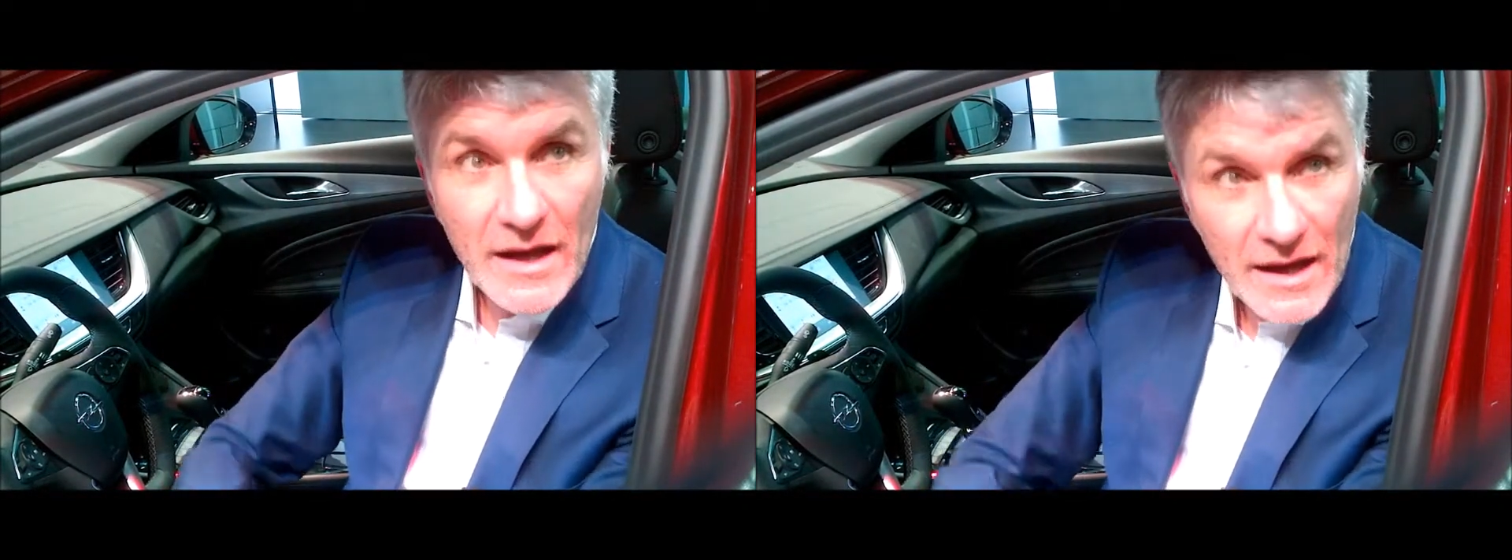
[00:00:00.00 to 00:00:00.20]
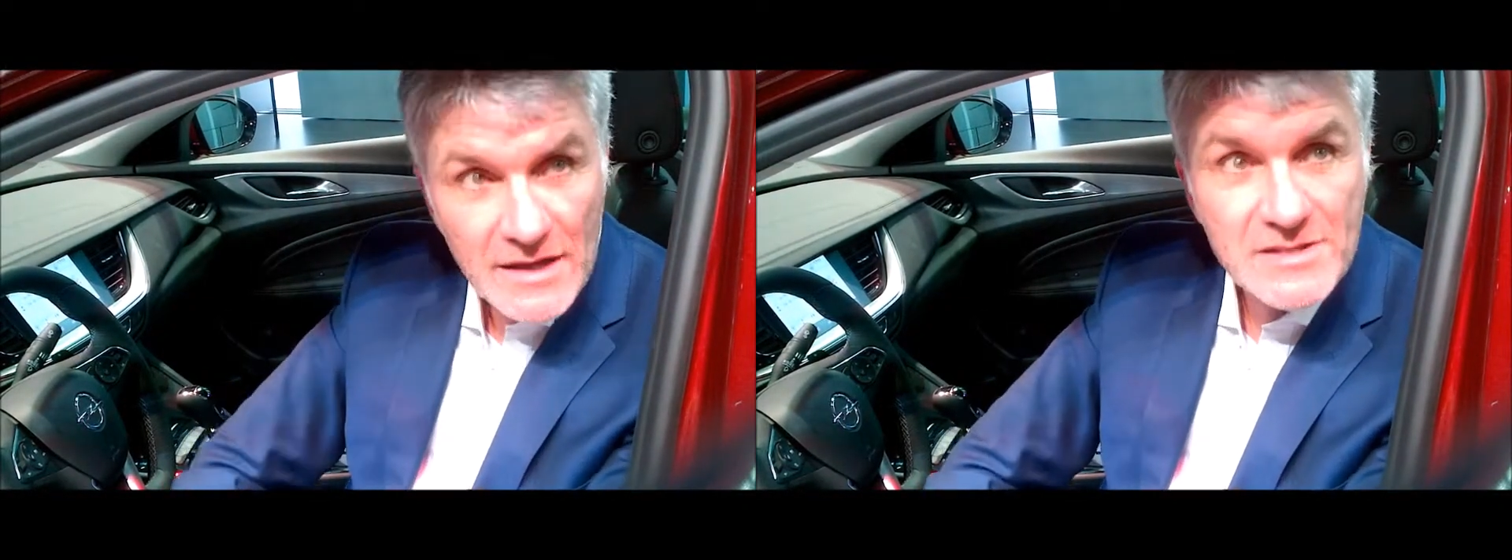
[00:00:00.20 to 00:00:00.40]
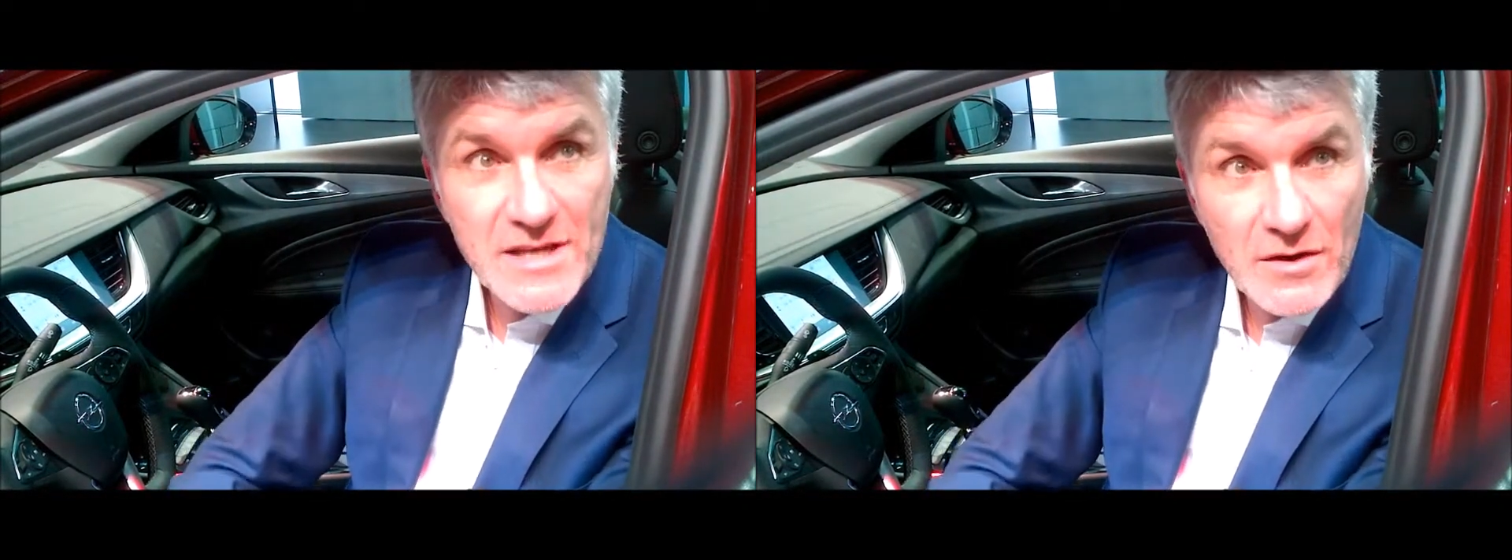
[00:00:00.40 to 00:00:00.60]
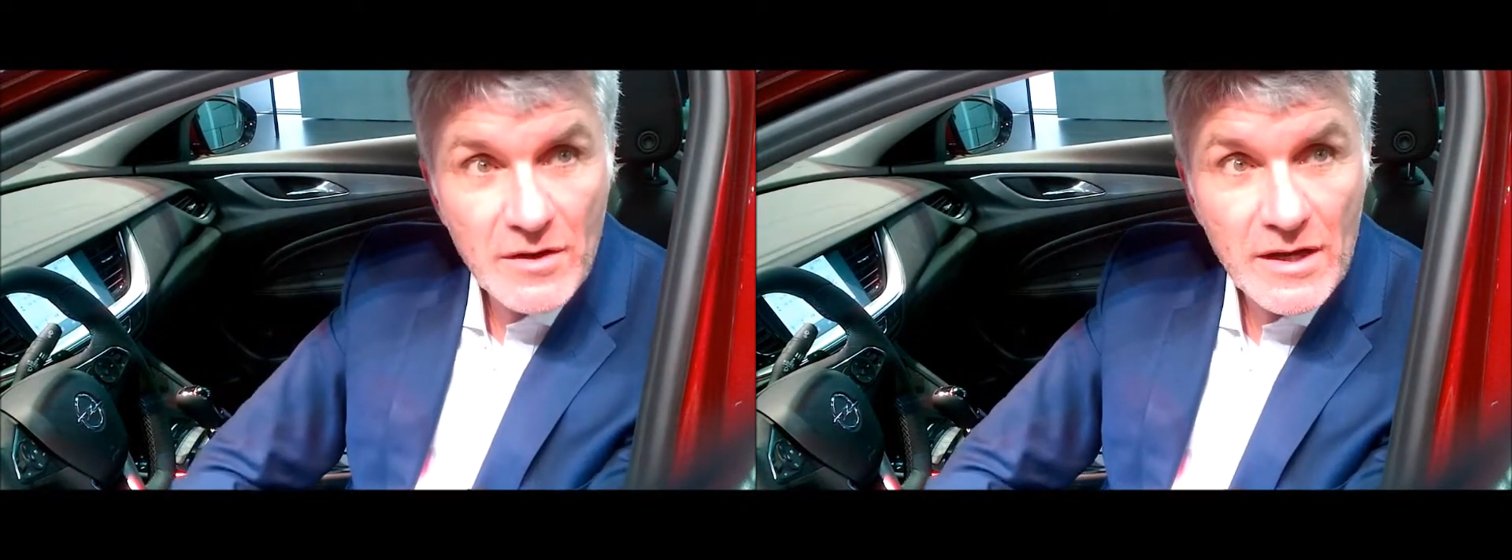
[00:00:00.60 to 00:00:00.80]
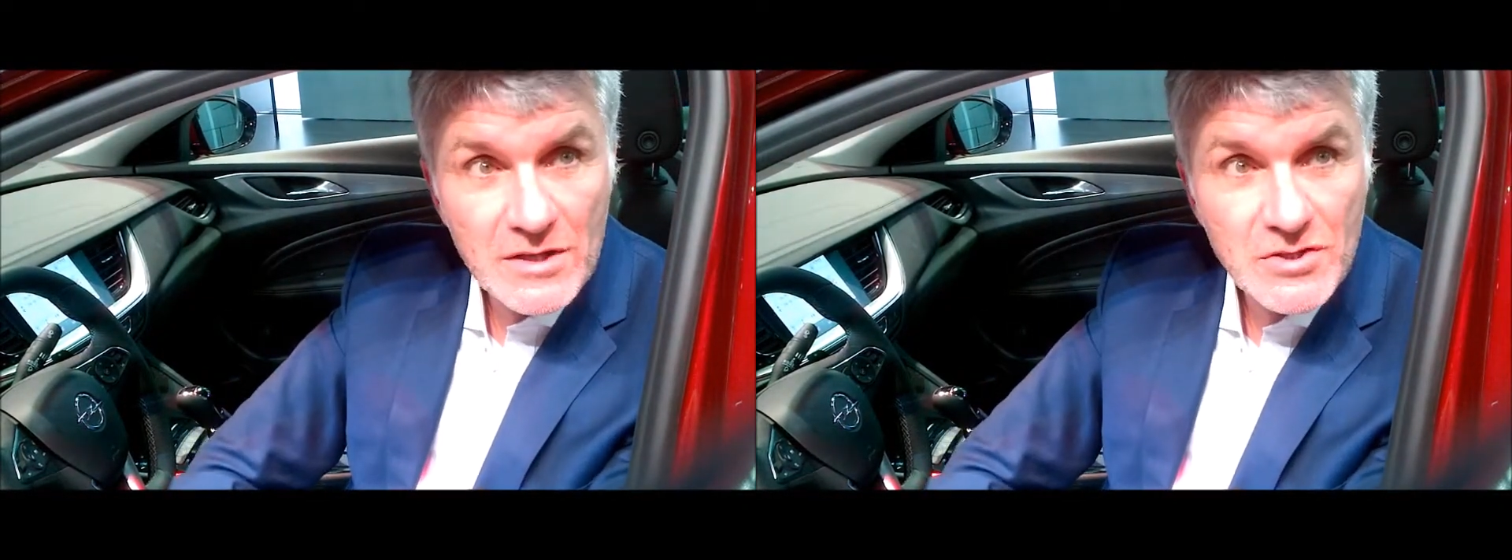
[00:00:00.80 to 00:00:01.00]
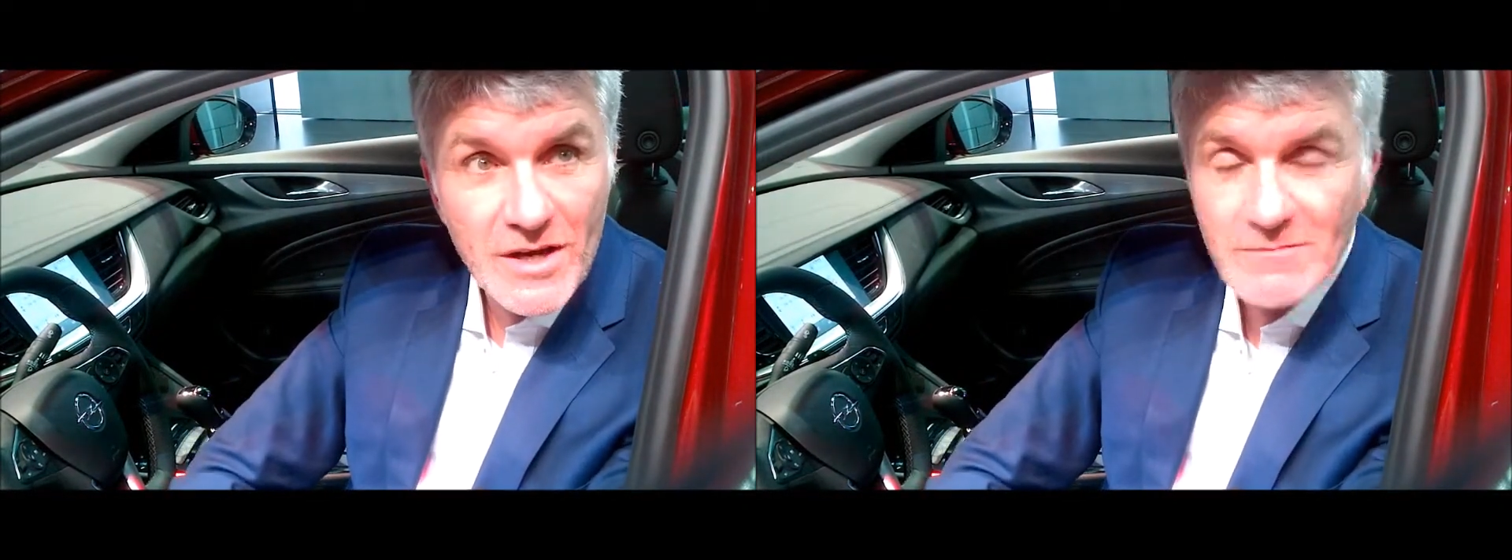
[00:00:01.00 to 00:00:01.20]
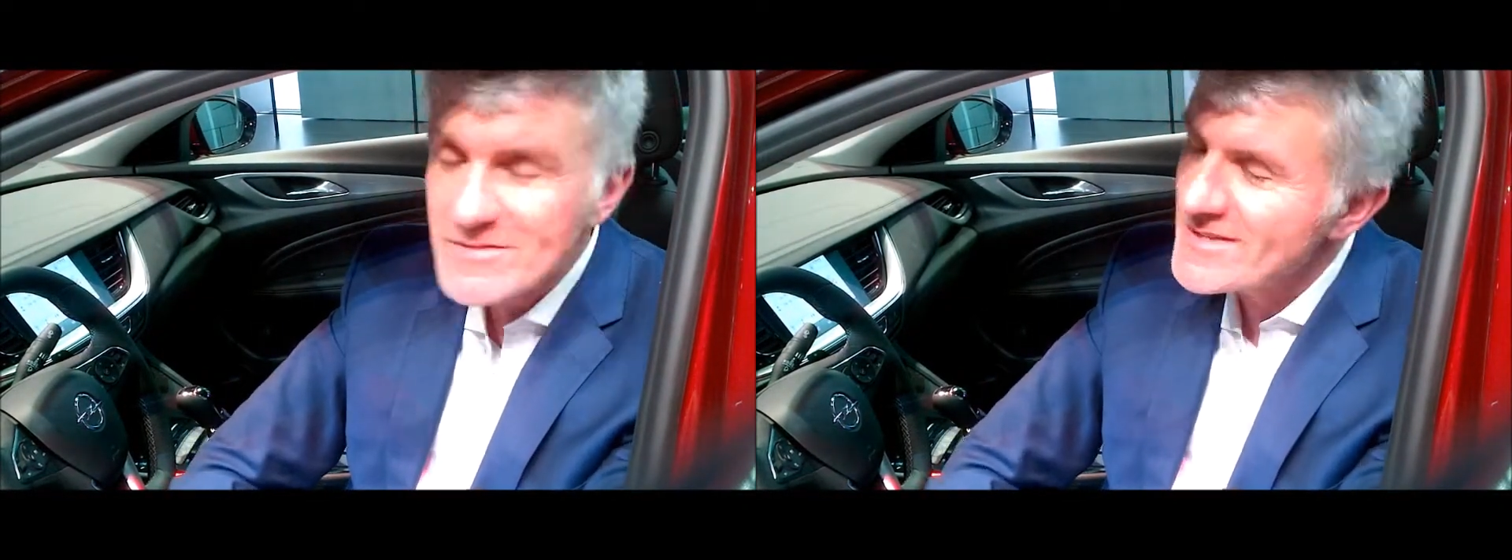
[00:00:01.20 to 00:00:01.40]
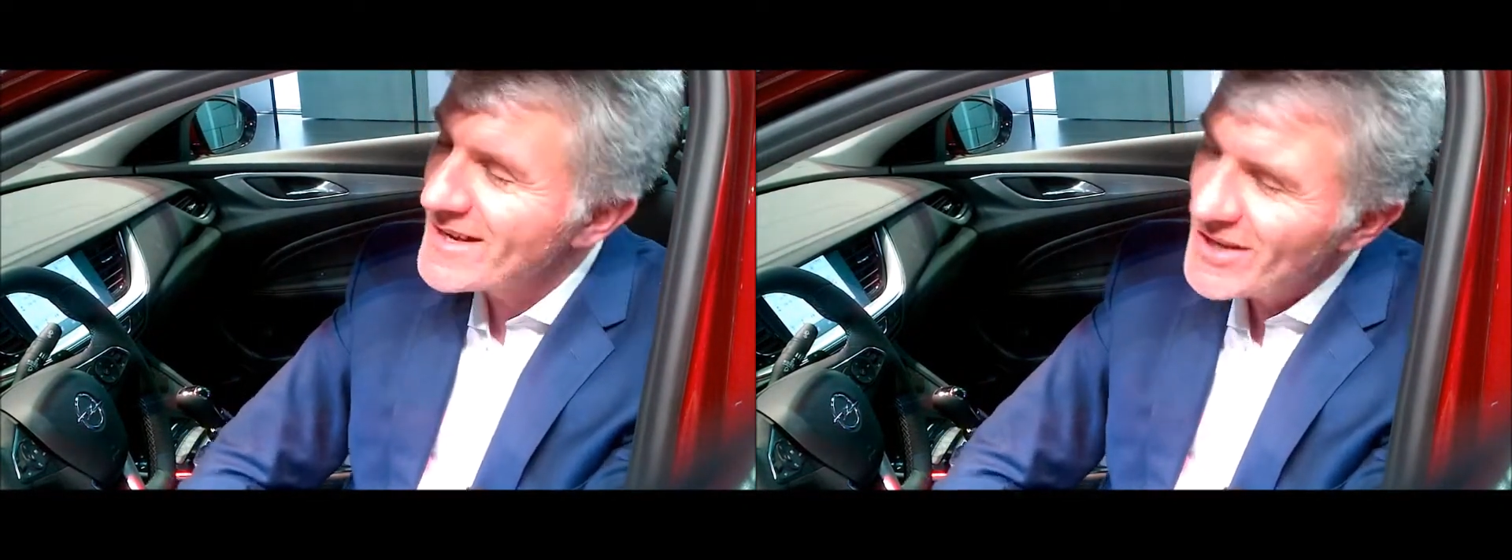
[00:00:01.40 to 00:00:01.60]
interior
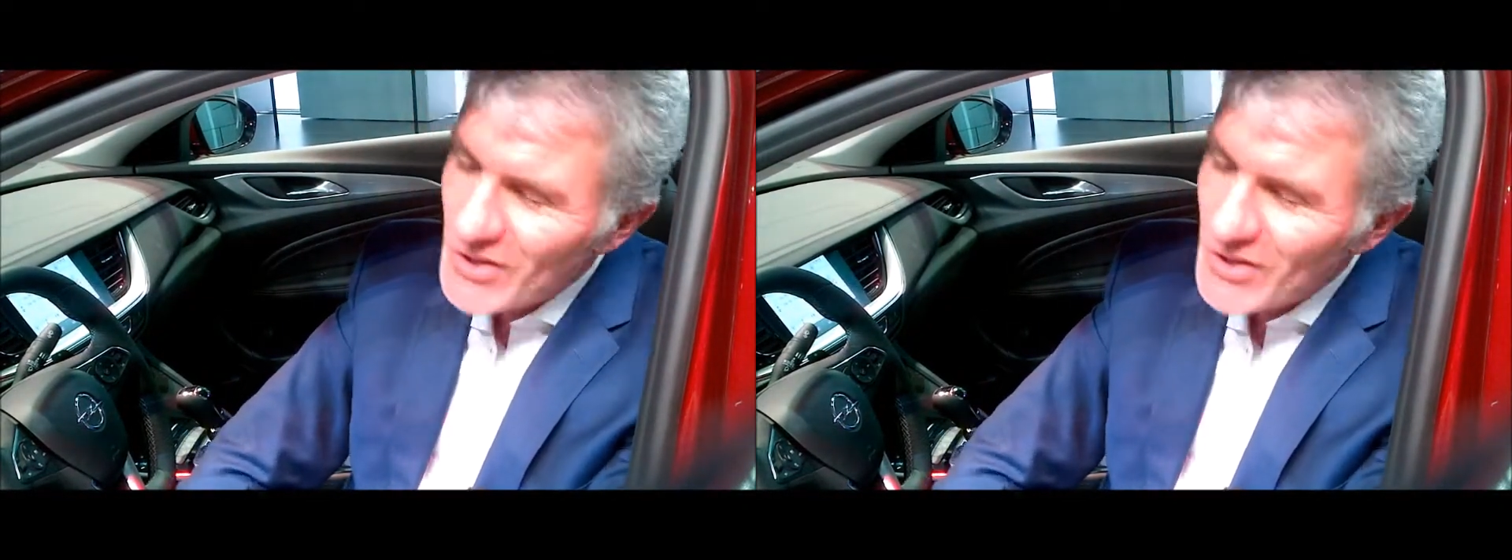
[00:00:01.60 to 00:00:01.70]
trims.